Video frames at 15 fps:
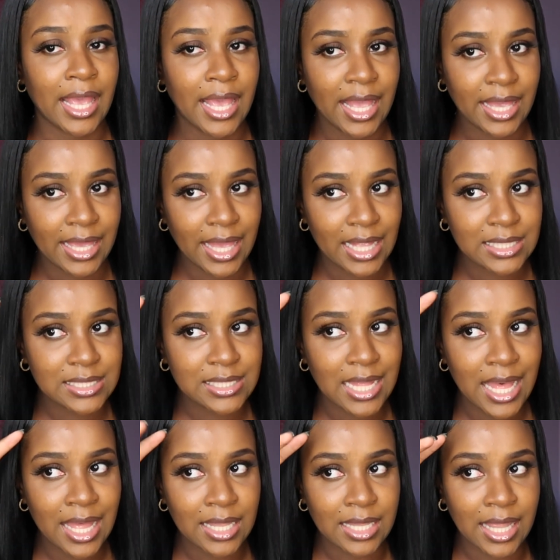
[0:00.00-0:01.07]
it gets
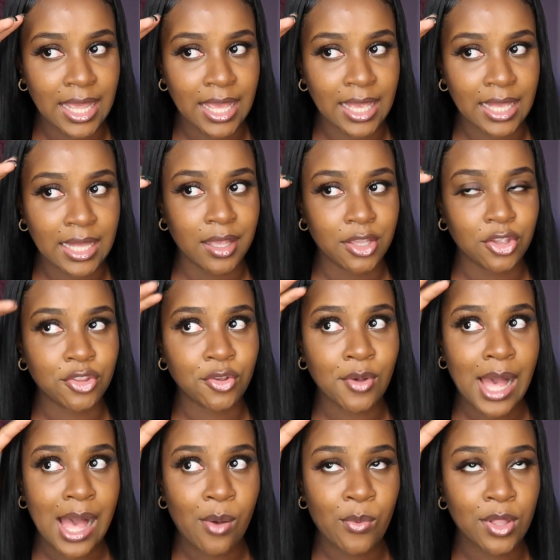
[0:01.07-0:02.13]
that, like, you know
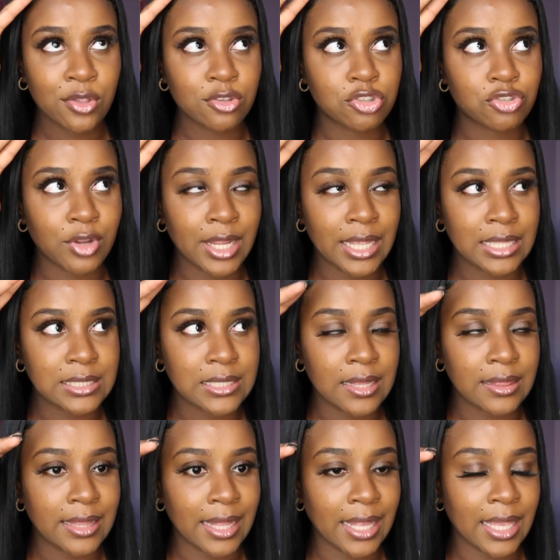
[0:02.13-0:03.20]
how when you straighten
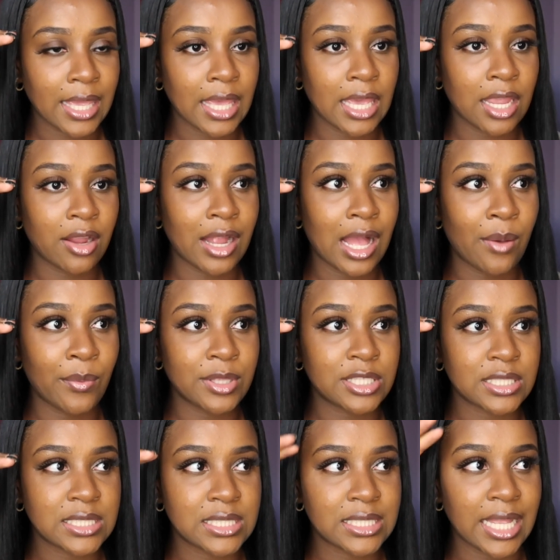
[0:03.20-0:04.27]
synthetic hair, how it
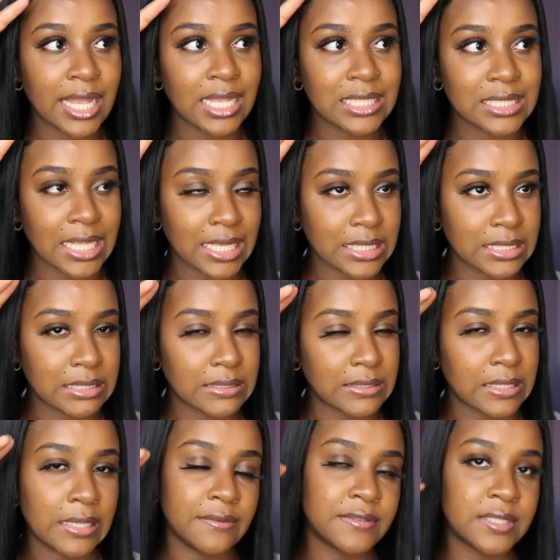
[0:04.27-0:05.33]
just stays like
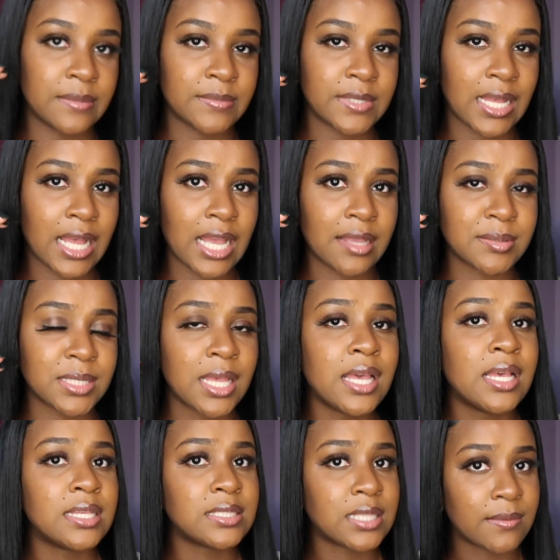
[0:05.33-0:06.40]
stiff sometimes?
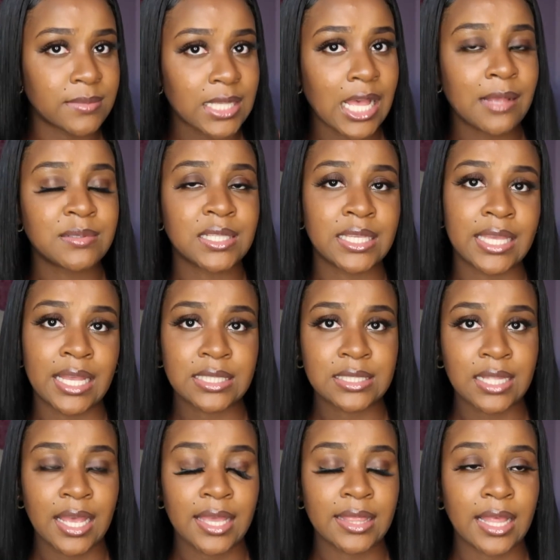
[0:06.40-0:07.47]
Sometimes it
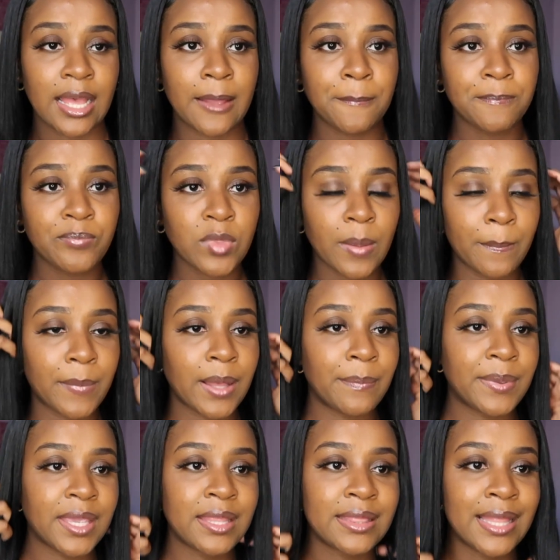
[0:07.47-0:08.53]
gets like that.
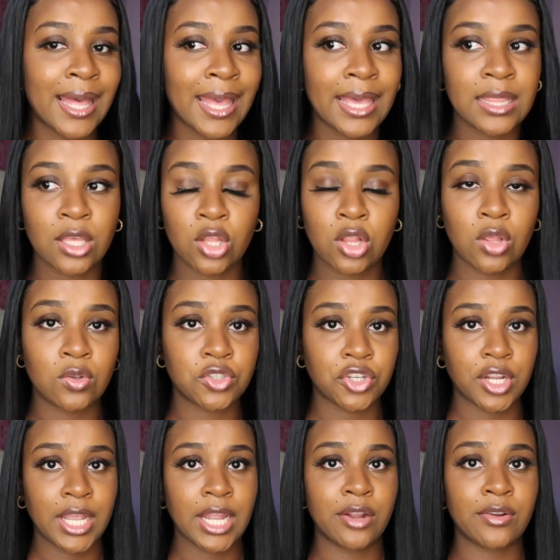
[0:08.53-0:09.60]
But being that the
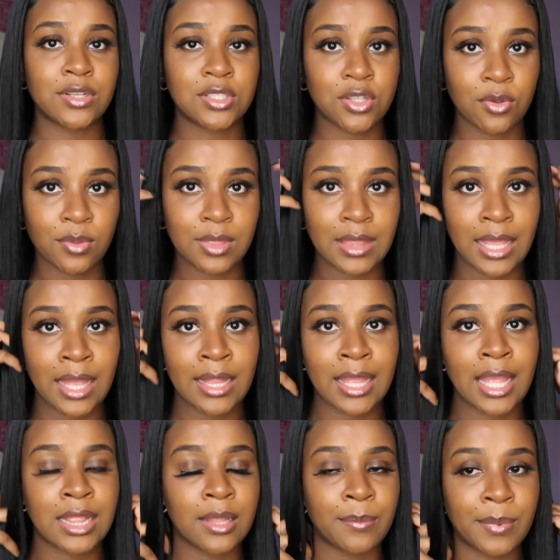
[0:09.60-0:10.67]
closure here is so thin
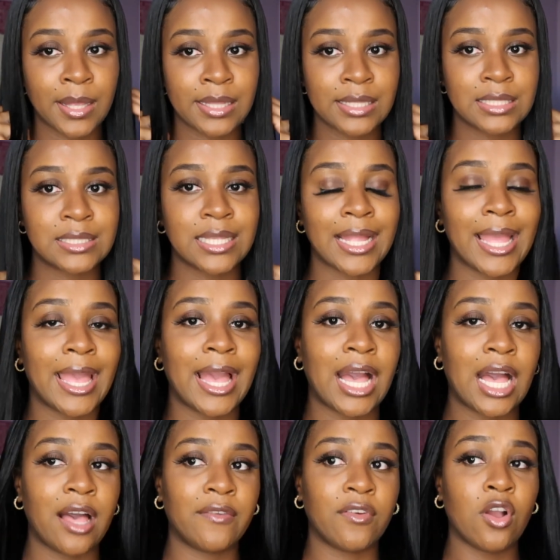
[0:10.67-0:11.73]
and the bundles that I
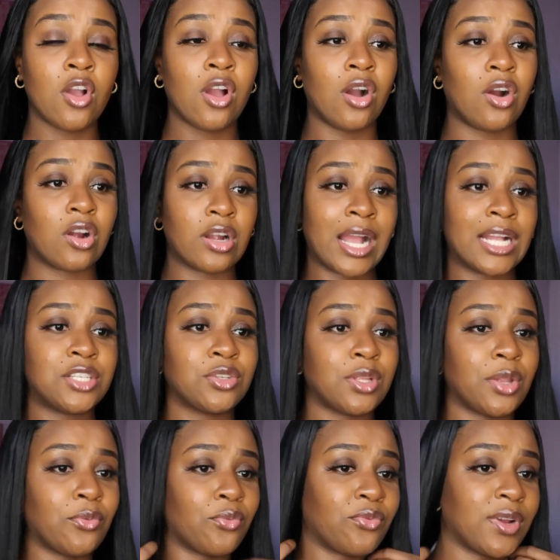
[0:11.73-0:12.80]
have are
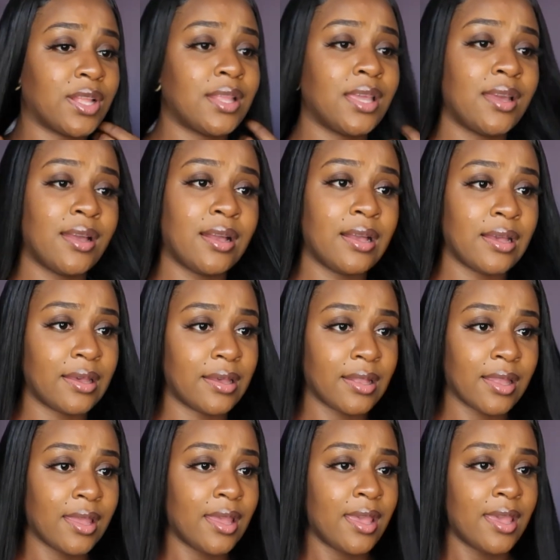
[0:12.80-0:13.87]
actually really
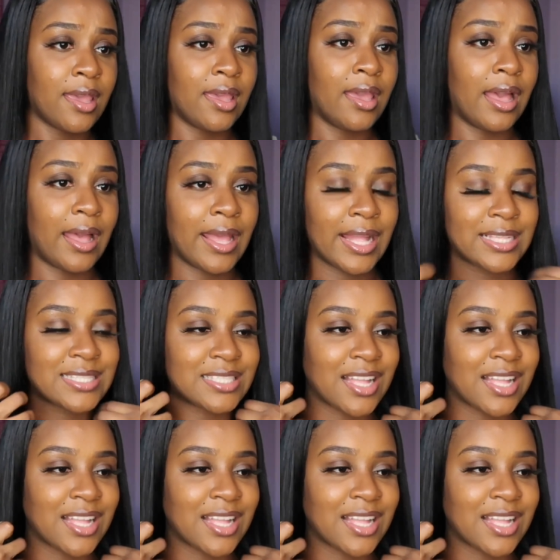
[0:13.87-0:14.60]
good, it's